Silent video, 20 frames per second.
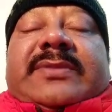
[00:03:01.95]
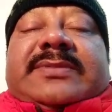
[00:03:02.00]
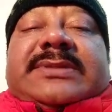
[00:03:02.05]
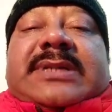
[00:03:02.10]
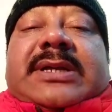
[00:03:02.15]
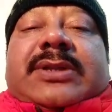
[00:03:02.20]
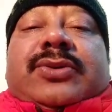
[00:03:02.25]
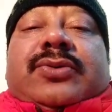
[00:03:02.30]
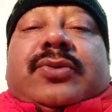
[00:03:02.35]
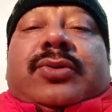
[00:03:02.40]

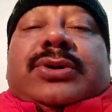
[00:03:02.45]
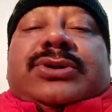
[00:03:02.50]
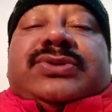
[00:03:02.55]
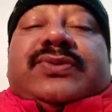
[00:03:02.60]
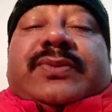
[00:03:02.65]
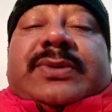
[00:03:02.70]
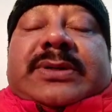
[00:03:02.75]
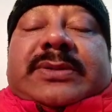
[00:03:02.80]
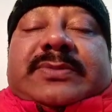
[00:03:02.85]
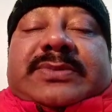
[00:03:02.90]
verbs are
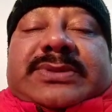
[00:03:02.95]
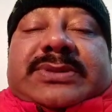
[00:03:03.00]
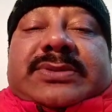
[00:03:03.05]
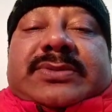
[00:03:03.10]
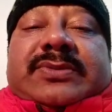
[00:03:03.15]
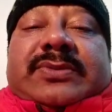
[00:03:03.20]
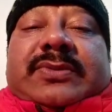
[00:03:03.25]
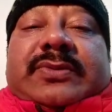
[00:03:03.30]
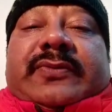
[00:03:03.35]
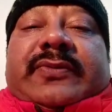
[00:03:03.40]
those
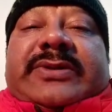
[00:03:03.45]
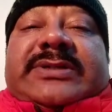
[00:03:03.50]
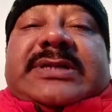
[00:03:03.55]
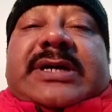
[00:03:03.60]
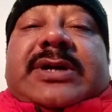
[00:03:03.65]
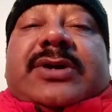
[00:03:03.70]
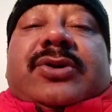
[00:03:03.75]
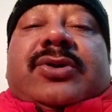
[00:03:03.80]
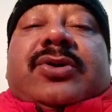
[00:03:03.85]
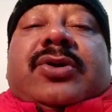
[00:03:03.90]
verbs
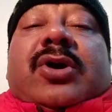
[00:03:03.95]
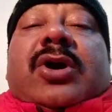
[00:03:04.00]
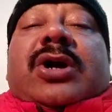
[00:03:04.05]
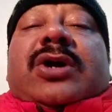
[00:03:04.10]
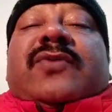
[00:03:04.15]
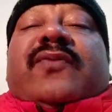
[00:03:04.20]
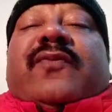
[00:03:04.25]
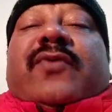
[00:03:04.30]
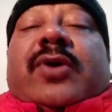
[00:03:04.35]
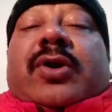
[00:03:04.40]
which are
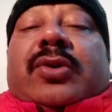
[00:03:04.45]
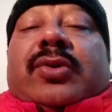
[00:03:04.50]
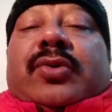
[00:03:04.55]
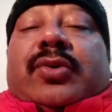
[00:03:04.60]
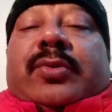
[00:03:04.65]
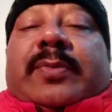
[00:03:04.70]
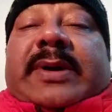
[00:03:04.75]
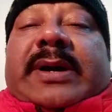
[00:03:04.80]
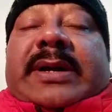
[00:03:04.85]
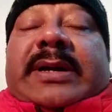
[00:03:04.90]
not
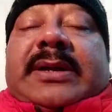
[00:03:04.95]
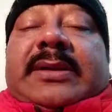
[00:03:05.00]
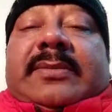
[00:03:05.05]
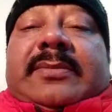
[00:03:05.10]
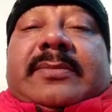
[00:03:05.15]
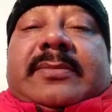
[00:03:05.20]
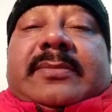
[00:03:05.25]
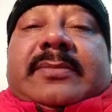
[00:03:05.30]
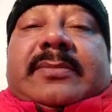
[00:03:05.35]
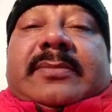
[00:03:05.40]
followed
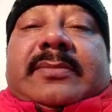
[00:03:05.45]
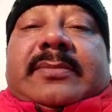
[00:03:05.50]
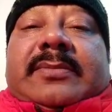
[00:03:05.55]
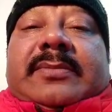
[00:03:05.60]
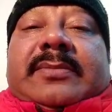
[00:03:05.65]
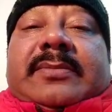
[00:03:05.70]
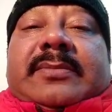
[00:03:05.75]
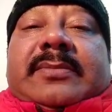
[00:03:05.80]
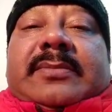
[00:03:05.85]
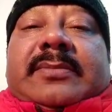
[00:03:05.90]
by
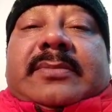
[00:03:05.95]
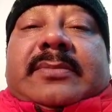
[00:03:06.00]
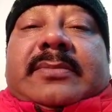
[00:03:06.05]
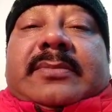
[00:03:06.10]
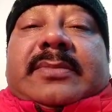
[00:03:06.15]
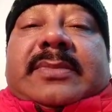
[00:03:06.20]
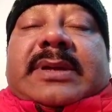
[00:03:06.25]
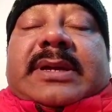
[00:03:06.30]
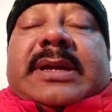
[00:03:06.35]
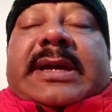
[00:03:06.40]

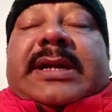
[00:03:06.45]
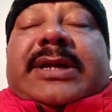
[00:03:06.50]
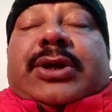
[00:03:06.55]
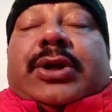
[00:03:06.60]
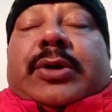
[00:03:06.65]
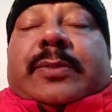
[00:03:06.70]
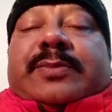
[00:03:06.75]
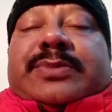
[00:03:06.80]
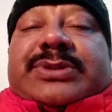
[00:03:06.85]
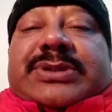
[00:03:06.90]

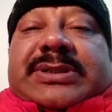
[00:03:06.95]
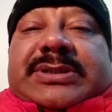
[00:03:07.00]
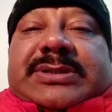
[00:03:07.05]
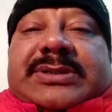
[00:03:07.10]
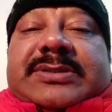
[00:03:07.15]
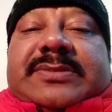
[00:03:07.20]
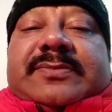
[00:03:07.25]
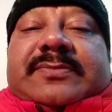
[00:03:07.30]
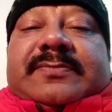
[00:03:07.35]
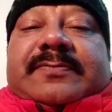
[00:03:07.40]
any
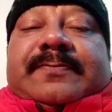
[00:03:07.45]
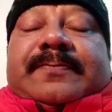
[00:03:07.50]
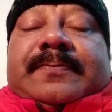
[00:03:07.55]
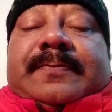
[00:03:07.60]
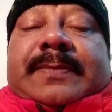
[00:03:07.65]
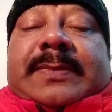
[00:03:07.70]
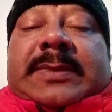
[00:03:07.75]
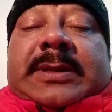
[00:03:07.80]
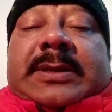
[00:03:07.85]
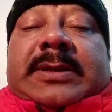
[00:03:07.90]
object.
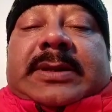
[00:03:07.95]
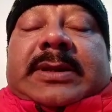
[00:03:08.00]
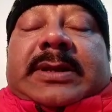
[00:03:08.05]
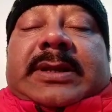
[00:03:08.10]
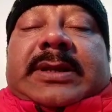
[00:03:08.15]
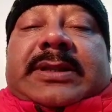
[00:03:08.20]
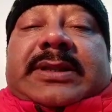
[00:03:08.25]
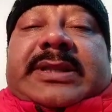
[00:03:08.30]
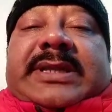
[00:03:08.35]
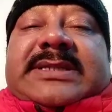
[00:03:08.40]

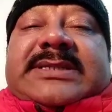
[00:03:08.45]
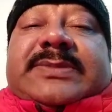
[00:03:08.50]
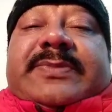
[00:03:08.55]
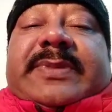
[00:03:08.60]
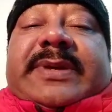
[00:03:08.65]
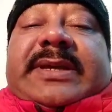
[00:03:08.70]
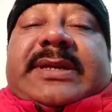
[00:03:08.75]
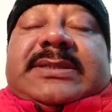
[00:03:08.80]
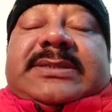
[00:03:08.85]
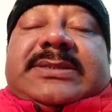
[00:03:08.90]

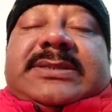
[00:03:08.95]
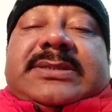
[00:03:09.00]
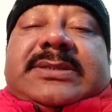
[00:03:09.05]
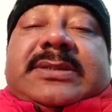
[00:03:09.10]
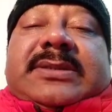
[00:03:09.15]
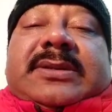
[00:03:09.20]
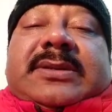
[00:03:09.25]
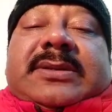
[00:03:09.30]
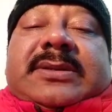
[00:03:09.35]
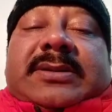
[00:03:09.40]
This
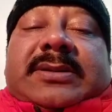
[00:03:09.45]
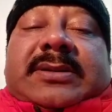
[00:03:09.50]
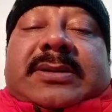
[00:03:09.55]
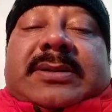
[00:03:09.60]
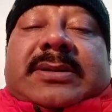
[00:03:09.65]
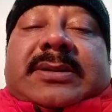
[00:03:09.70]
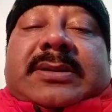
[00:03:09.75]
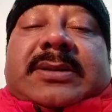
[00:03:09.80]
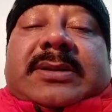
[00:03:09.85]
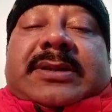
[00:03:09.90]
means
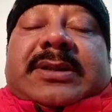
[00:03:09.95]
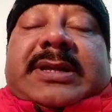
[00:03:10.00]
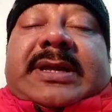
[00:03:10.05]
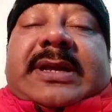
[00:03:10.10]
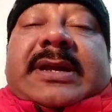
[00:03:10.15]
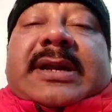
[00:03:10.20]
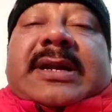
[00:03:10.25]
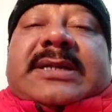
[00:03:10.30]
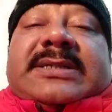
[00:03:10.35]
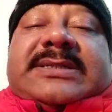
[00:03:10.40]

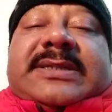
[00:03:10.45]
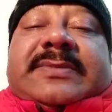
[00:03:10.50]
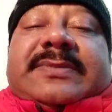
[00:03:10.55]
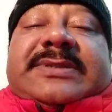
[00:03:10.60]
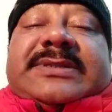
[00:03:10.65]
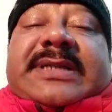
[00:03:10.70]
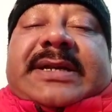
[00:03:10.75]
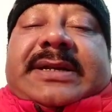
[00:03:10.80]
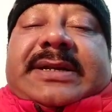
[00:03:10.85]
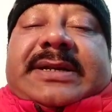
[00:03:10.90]
there are
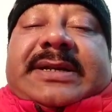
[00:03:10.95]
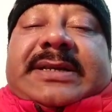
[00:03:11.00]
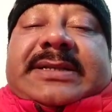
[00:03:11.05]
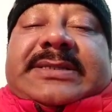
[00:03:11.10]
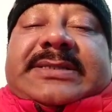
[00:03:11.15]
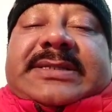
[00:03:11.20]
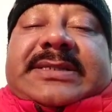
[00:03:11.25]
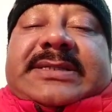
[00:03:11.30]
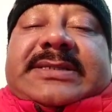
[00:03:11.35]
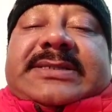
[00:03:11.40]
some
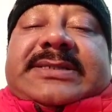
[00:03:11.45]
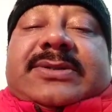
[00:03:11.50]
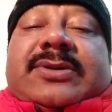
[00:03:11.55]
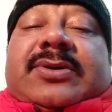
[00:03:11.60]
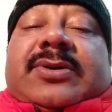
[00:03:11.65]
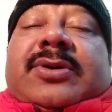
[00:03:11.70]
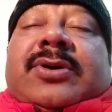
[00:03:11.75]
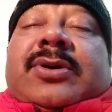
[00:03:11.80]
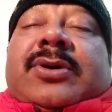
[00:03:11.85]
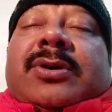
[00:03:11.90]

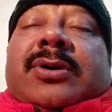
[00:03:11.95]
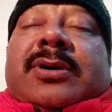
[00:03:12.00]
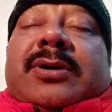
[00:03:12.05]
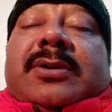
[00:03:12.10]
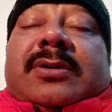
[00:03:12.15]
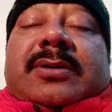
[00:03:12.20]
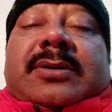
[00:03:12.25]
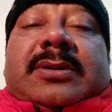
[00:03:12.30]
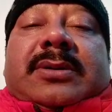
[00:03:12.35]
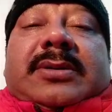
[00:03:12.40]
sentences,
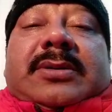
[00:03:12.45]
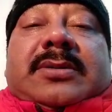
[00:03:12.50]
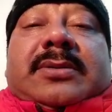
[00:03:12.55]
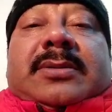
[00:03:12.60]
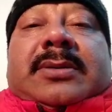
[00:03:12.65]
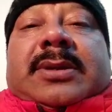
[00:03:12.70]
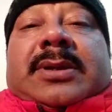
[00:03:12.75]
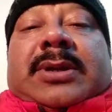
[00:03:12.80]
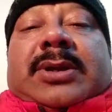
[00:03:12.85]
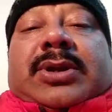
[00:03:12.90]
or
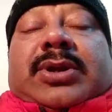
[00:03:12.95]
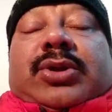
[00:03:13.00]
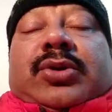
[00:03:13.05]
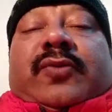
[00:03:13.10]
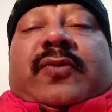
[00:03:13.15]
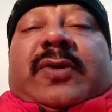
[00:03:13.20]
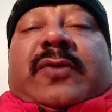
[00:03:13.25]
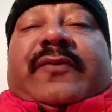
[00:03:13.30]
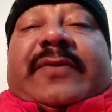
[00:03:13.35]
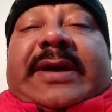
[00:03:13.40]

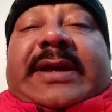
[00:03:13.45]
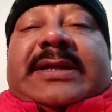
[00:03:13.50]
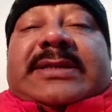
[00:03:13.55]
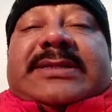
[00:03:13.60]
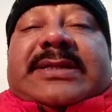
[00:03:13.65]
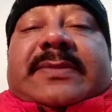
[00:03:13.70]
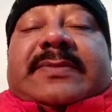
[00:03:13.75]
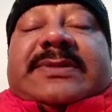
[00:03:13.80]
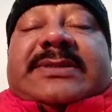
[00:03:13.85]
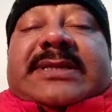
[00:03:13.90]
you will
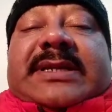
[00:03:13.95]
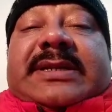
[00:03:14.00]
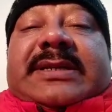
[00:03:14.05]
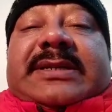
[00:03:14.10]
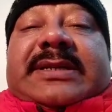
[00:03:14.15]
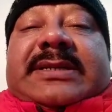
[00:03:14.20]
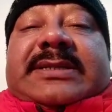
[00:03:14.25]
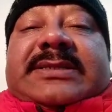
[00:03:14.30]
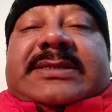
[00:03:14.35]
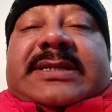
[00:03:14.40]
find some
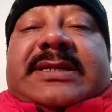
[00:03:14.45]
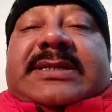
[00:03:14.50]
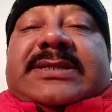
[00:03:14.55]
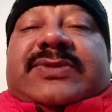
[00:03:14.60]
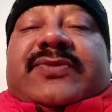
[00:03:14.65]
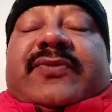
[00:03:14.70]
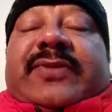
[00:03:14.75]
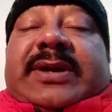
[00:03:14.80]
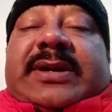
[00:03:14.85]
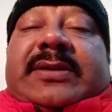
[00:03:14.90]

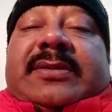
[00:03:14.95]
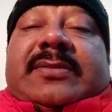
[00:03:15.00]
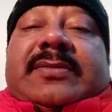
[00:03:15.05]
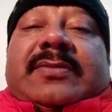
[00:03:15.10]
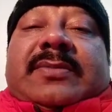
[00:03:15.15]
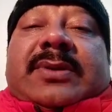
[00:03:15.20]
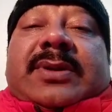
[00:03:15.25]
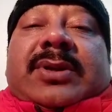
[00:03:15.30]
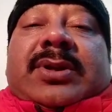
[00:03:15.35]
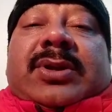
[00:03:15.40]
sentences where